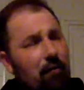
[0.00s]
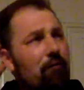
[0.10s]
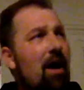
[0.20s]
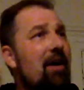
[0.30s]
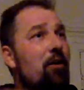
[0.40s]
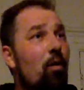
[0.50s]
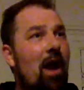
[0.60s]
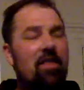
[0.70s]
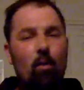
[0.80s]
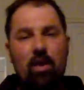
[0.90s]
to find a
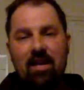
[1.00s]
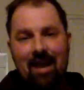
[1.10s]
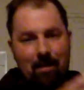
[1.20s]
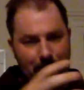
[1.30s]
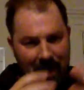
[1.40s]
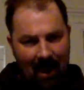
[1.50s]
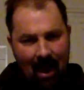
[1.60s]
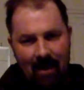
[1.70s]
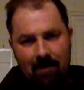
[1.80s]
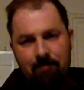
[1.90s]
way that we can
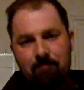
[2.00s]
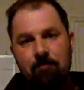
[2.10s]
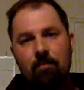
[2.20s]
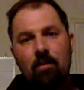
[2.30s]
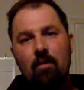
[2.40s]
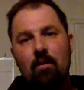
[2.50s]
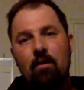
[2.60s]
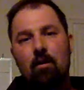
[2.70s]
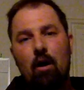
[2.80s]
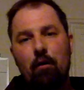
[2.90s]
pack
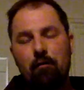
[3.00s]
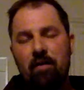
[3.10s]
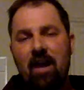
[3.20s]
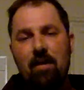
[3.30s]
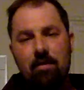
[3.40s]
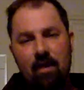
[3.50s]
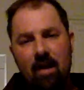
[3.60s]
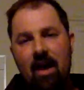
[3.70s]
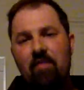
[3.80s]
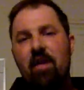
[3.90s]
our faith
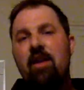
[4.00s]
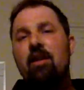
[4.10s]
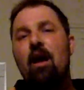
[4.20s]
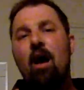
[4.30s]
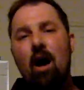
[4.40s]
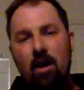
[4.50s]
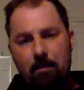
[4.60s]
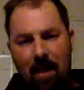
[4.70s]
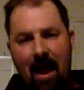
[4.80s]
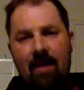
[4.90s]
and then
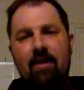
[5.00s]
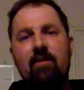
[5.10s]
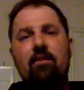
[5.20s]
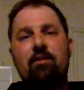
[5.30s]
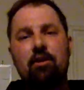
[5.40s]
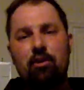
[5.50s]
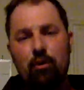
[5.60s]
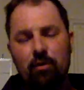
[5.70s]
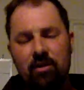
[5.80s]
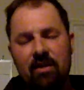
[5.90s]
unpack it, to
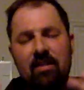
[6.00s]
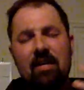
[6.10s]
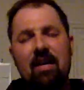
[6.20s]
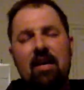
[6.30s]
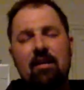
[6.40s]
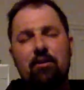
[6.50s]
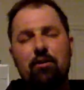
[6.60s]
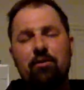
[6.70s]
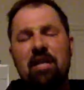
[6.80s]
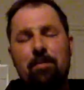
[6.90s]
use it,
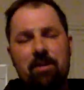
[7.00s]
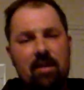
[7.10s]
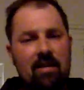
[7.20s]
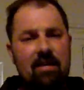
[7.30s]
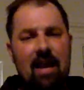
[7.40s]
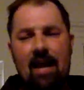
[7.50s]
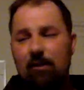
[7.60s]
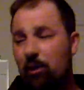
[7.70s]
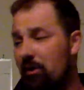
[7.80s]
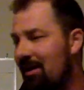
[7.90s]
to deepen it
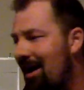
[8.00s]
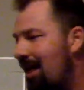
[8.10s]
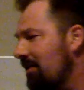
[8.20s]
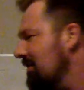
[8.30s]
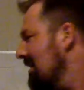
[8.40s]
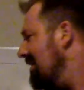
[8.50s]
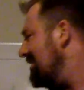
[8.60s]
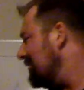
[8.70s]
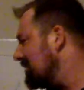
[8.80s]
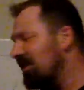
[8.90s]
as we go to college.
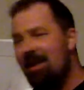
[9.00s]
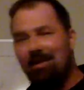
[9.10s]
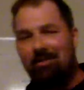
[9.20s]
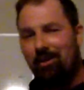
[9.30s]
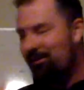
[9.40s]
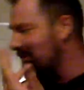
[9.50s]
Because there's things, you know,